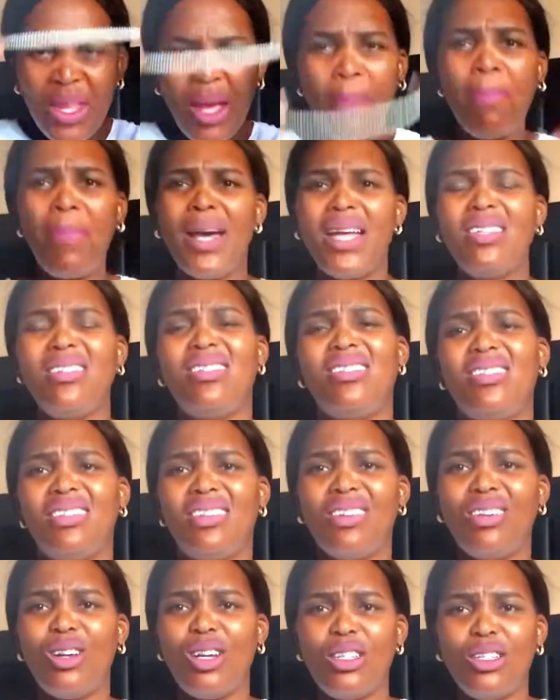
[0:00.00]
But
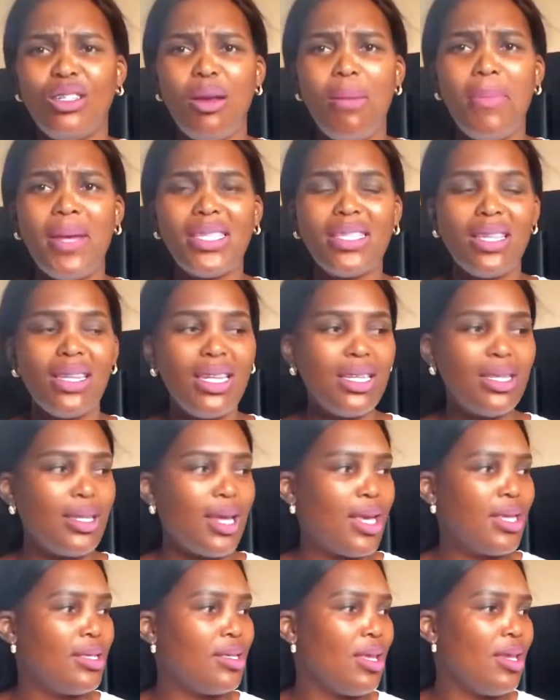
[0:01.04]

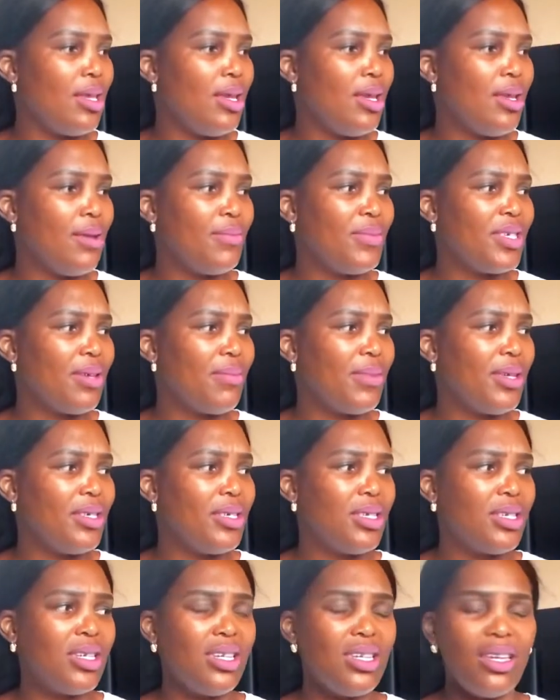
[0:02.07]

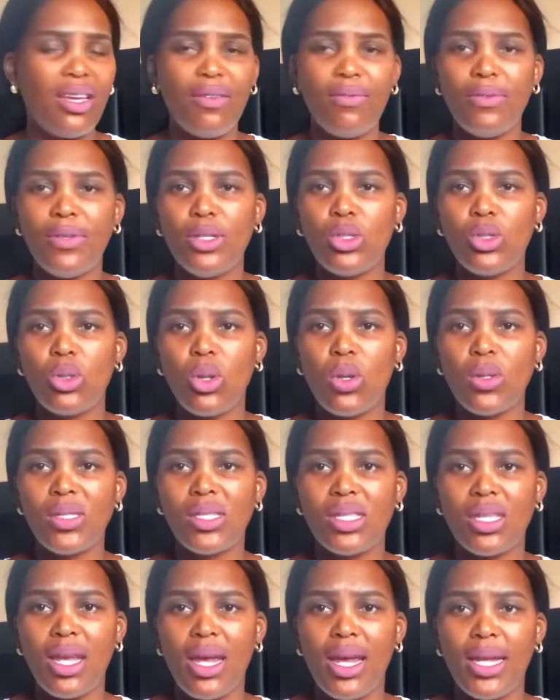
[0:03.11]
I feel so
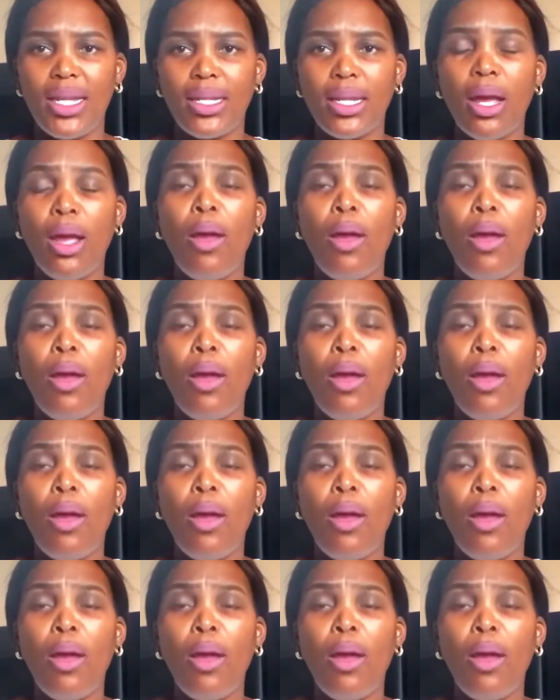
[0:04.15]
sad